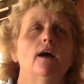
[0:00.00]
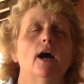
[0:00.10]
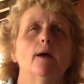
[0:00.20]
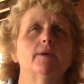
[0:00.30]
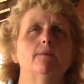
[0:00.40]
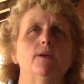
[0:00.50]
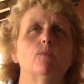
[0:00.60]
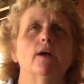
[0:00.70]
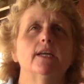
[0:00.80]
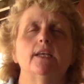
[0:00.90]
I'm going to be
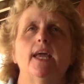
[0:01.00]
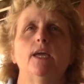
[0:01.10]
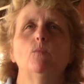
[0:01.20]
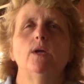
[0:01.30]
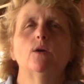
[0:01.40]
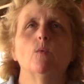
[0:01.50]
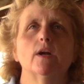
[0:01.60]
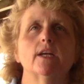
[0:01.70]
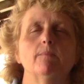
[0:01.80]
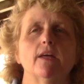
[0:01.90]
running an 8-week
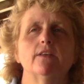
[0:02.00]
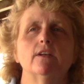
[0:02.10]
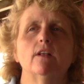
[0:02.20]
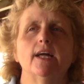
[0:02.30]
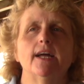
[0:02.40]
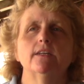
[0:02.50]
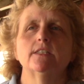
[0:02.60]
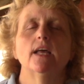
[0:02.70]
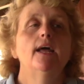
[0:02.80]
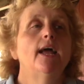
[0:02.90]
Wernick Method class.